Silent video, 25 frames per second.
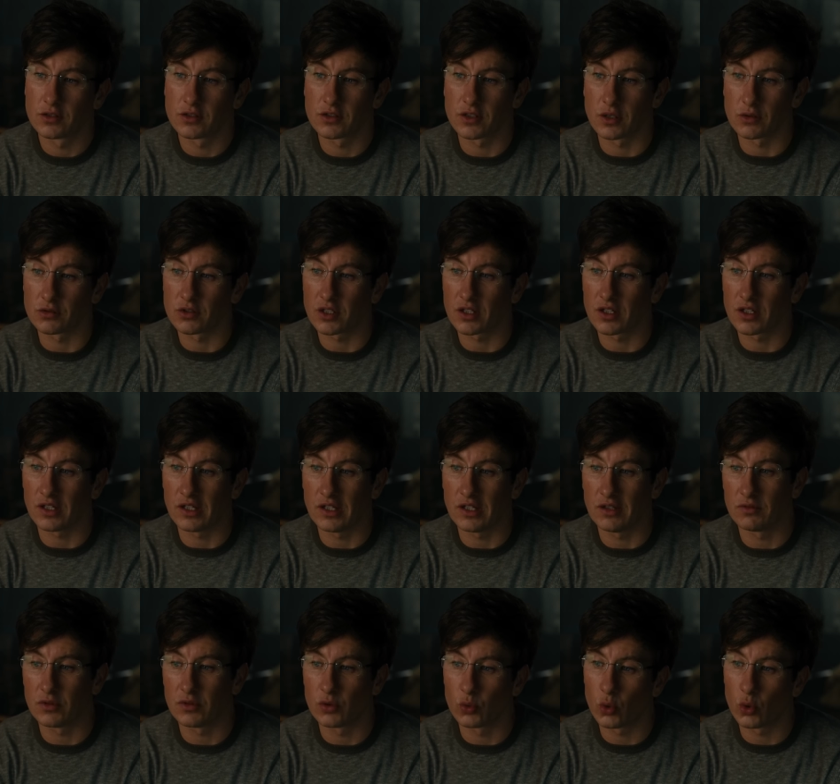Sounds like an
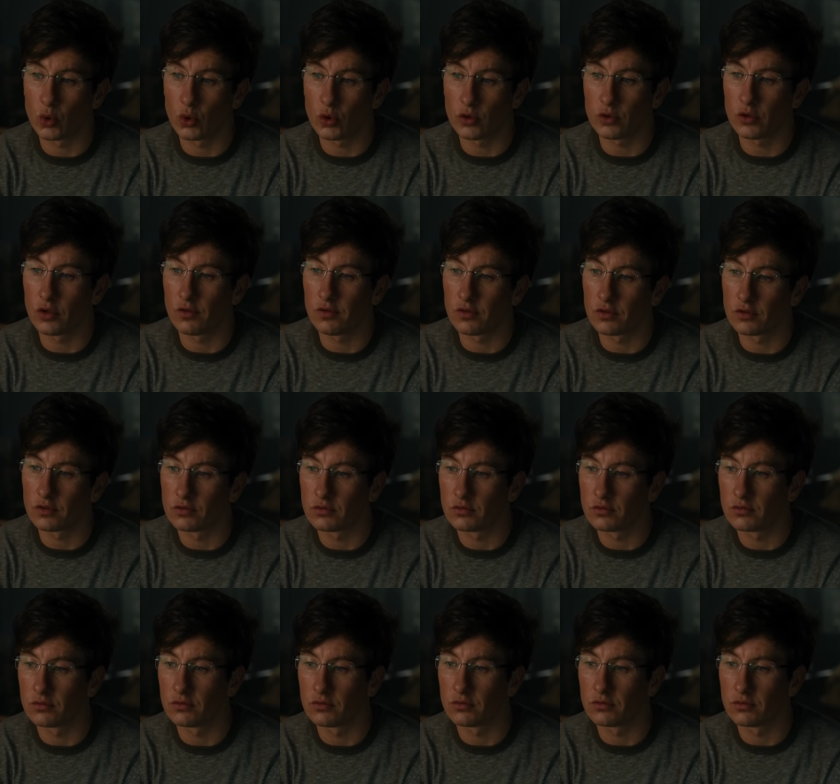evening war novel.
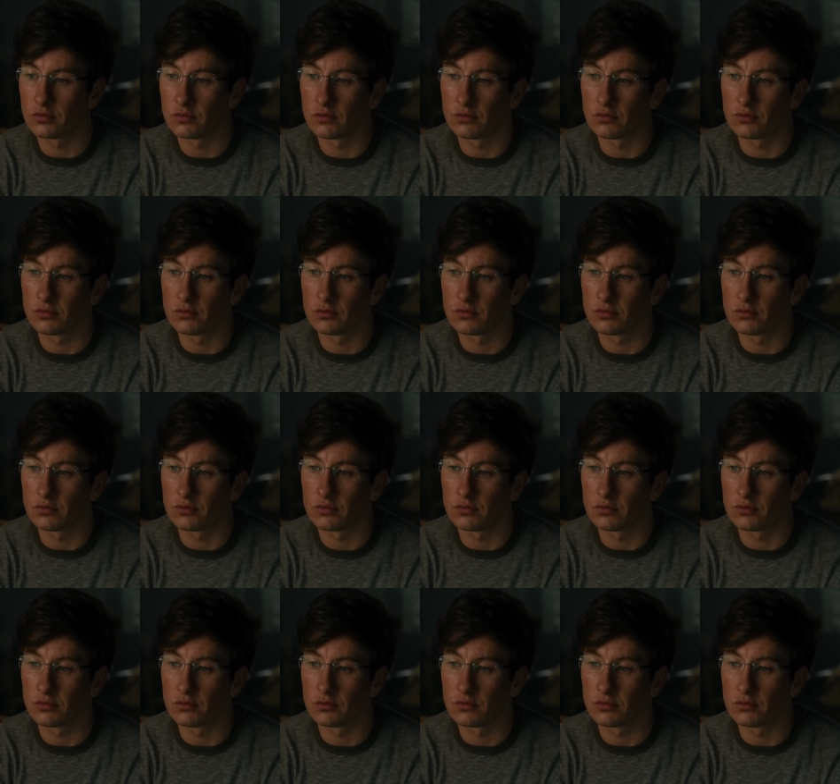You know,